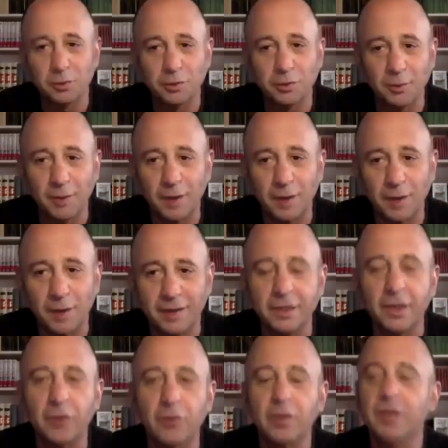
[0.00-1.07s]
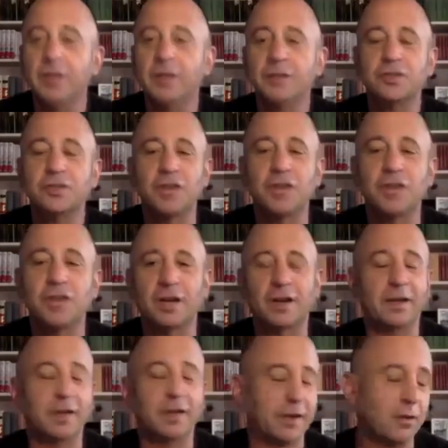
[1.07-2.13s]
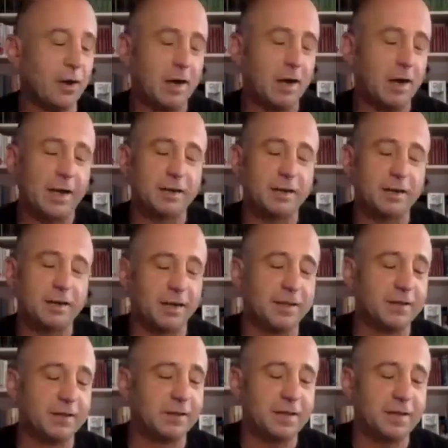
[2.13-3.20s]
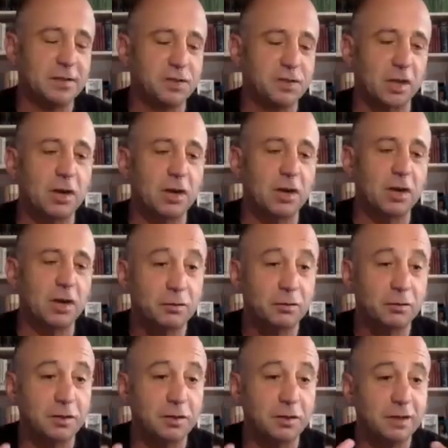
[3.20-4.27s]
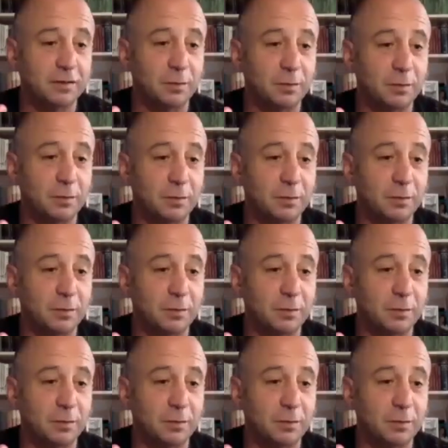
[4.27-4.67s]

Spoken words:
Right, John. At the end of the day, Giancarlo needed someone like